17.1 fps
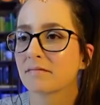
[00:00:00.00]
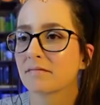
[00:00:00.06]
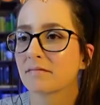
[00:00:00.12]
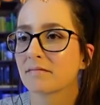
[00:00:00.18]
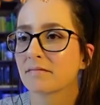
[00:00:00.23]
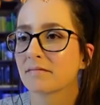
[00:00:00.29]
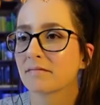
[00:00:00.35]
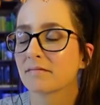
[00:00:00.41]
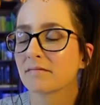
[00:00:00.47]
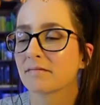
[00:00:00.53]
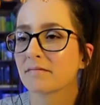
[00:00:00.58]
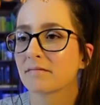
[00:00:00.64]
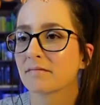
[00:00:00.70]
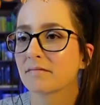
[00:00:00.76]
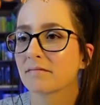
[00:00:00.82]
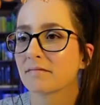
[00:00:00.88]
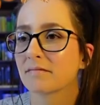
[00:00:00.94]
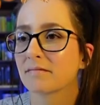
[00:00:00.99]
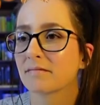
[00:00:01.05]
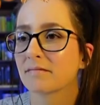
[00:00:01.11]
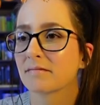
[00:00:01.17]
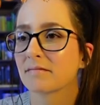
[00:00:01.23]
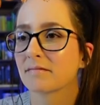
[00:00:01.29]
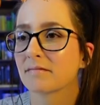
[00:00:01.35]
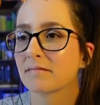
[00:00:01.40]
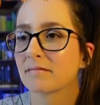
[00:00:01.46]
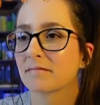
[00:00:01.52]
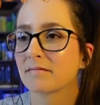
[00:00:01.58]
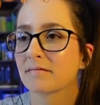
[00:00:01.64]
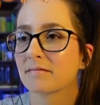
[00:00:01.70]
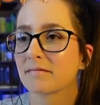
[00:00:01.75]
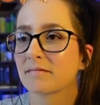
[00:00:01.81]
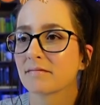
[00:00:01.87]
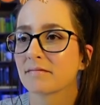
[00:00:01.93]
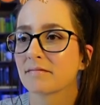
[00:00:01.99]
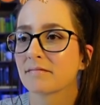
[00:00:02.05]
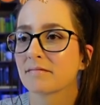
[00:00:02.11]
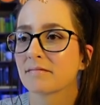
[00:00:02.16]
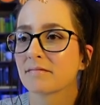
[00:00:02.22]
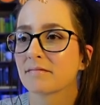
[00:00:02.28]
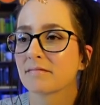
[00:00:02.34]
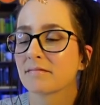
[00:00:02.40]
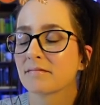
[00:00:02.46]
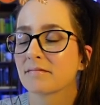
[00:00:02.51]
(silent)